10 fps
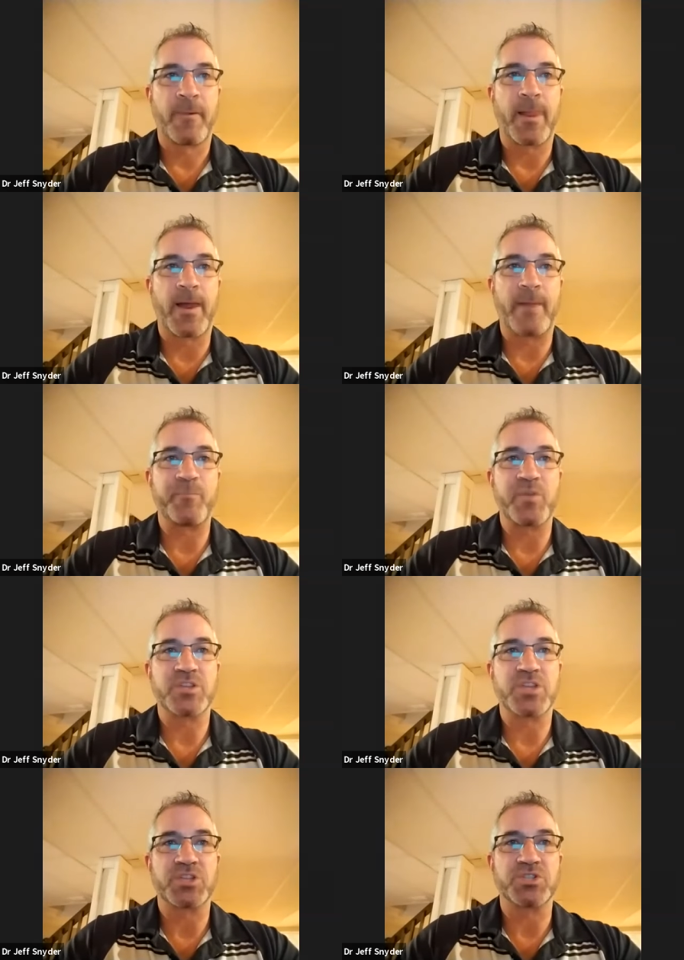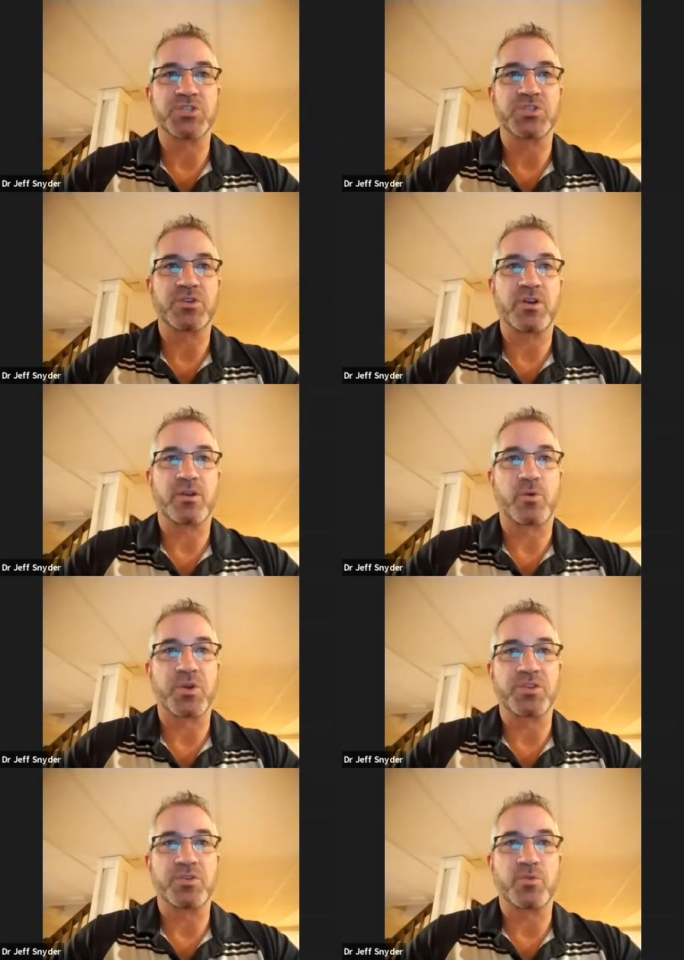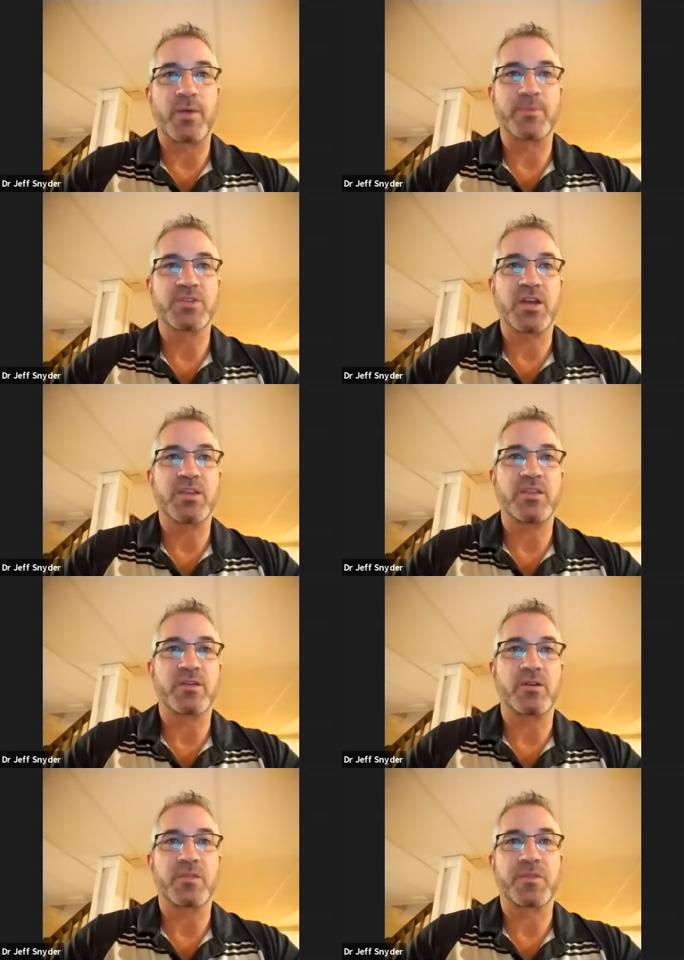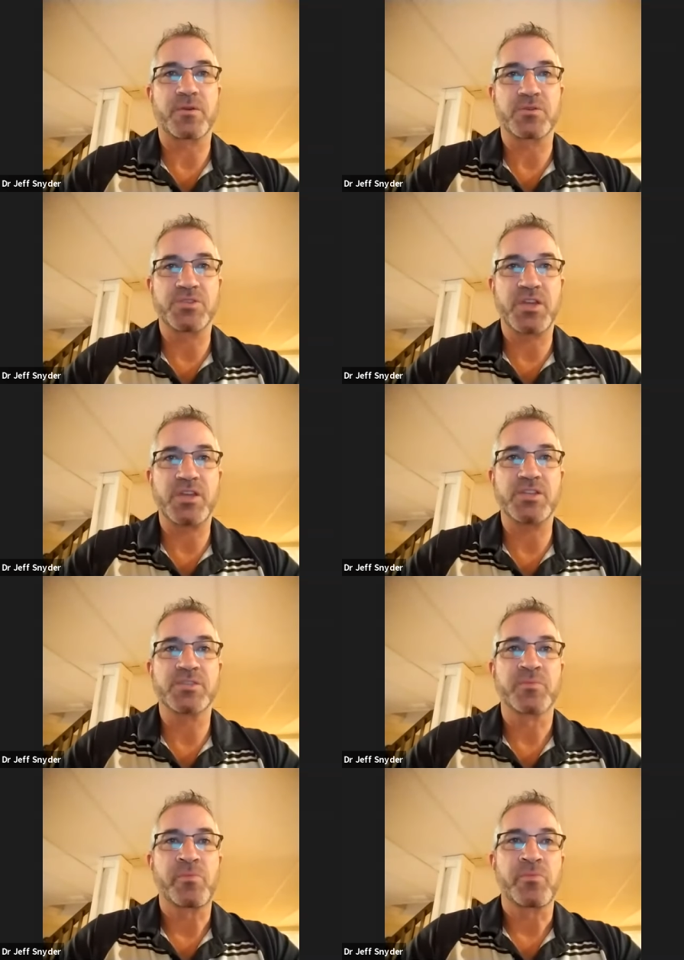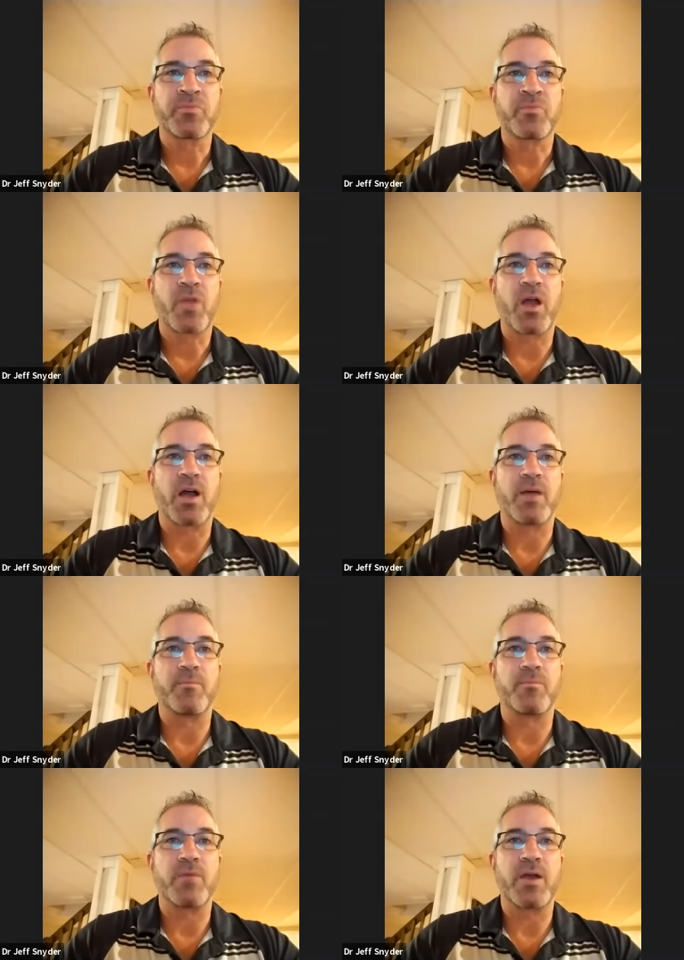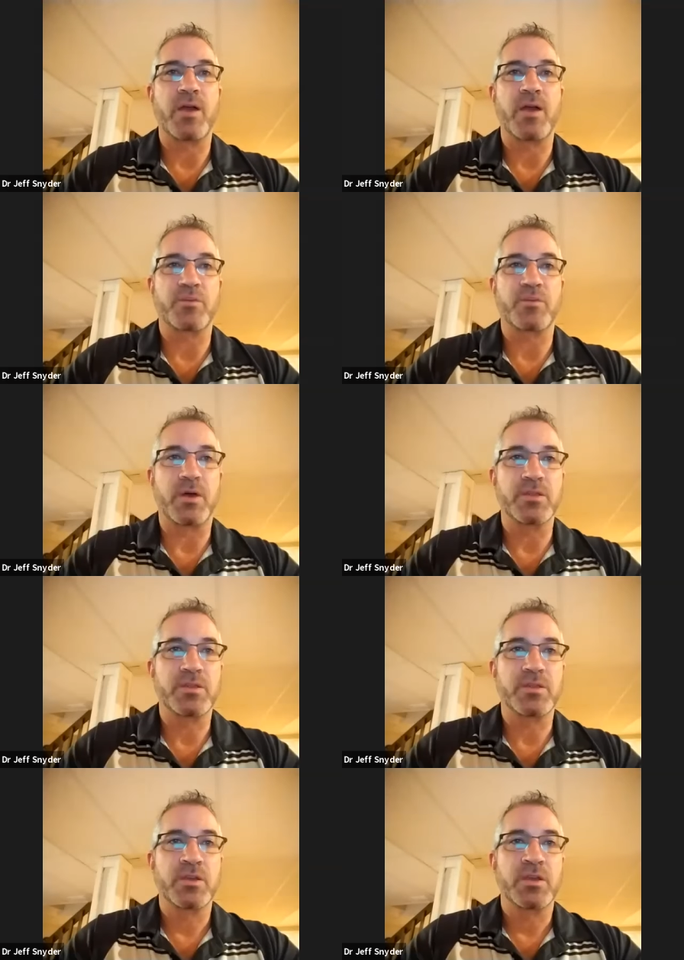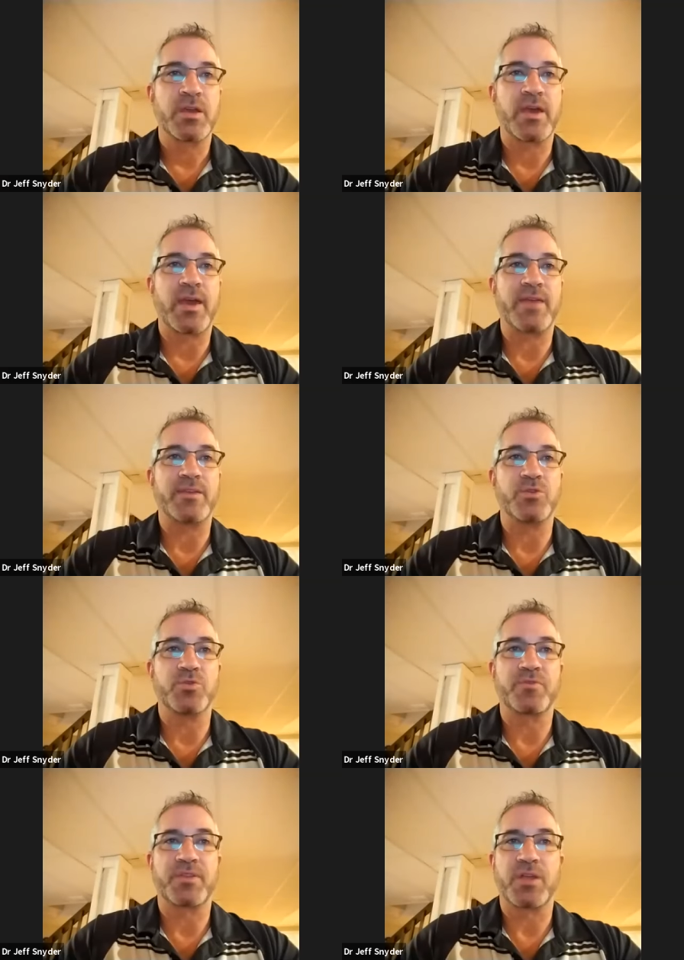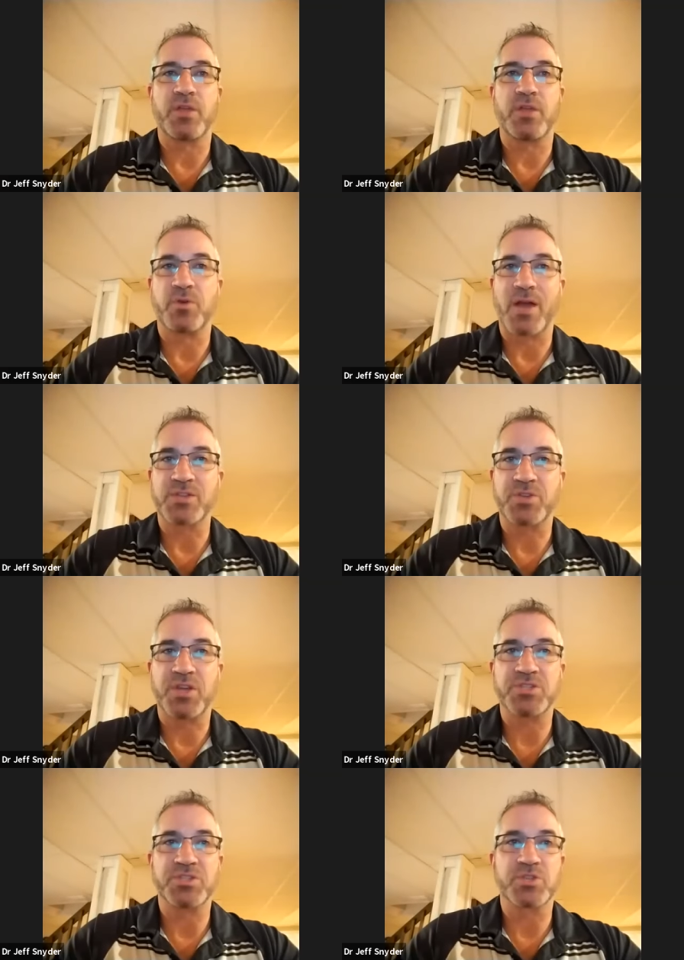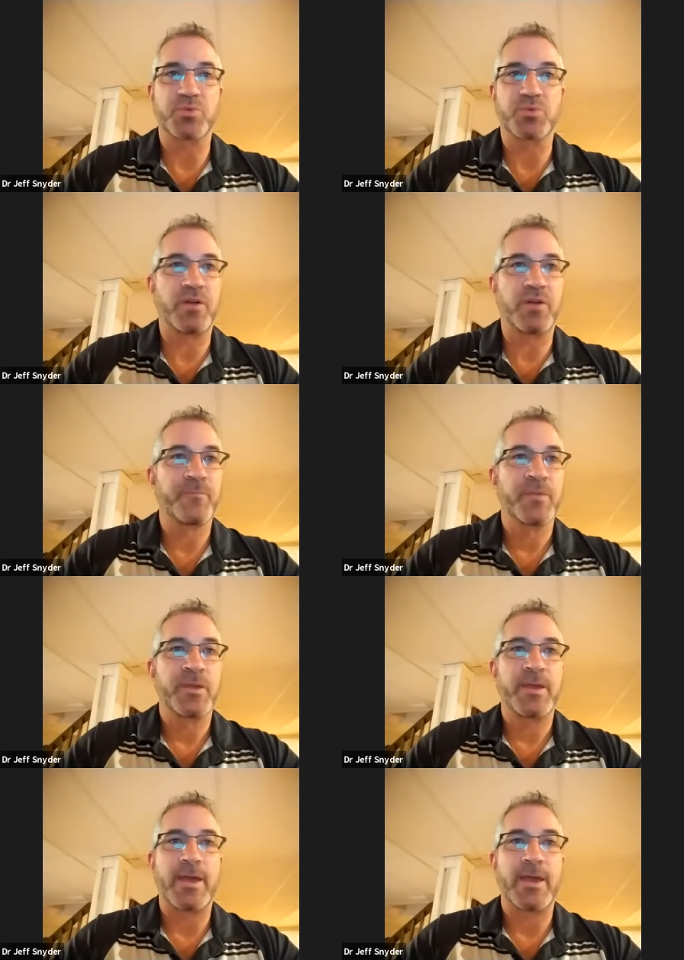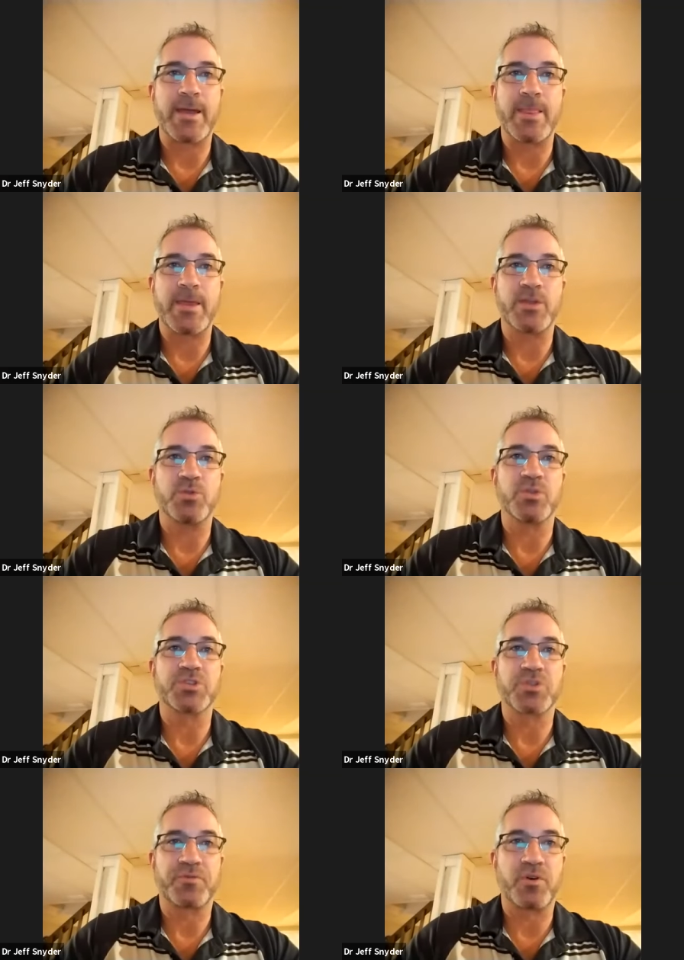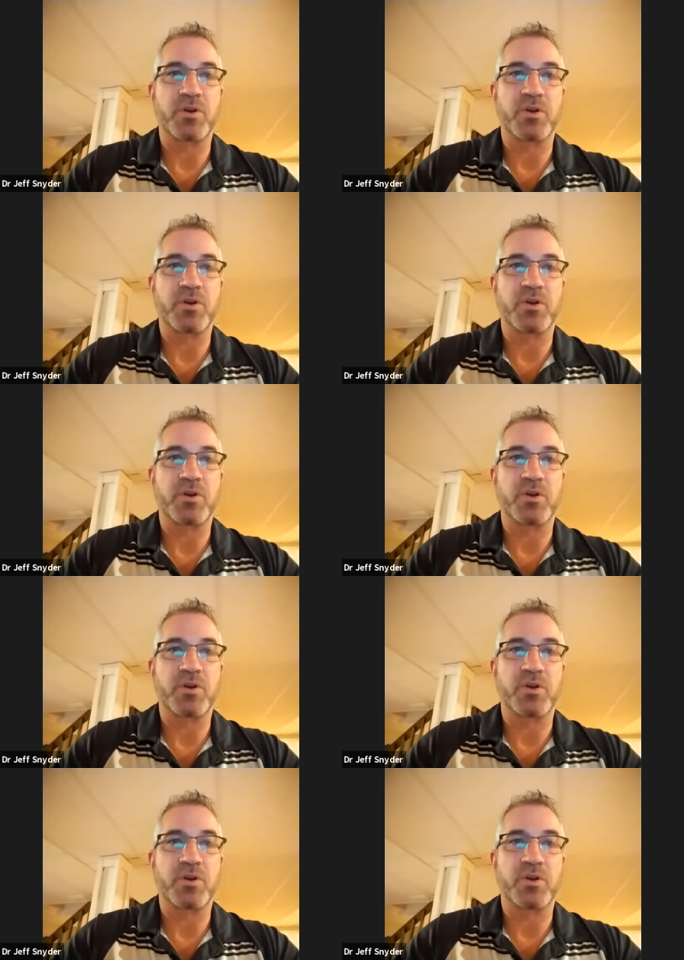um, sessions according to the website. They're on Thursdays um, every other month, and they do telephone consultations as well. And they do list their phone